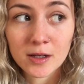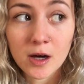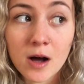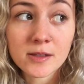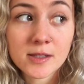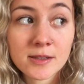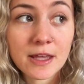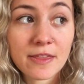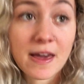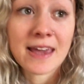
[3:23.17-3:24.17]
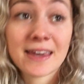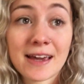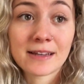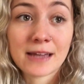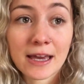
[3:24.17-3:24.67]
constantly
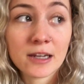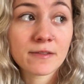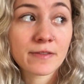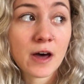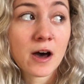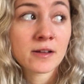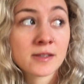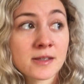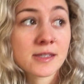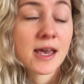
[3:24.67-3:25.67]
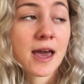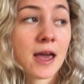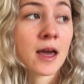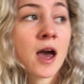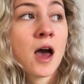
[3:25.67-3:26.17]
thinking negative thoughts and
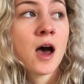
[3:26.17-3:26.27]
saying,